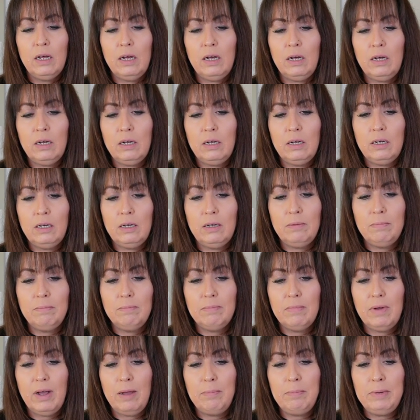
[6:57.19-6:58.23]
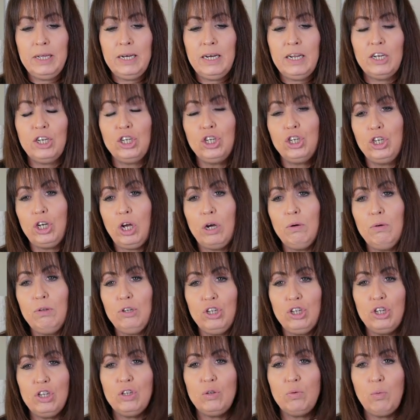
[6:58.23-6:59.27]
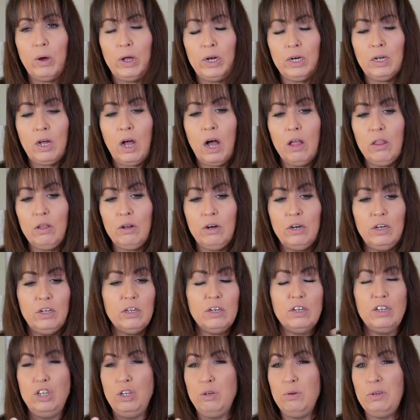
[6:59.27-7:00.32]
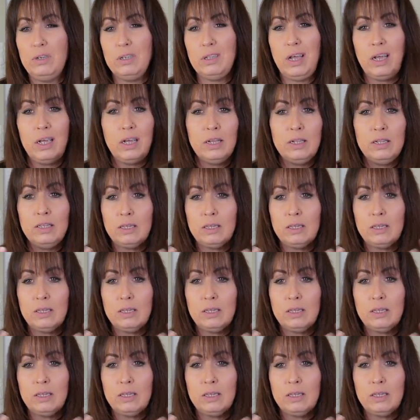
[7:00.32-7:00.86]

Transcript: I mean, it shows just one color. You could do it like in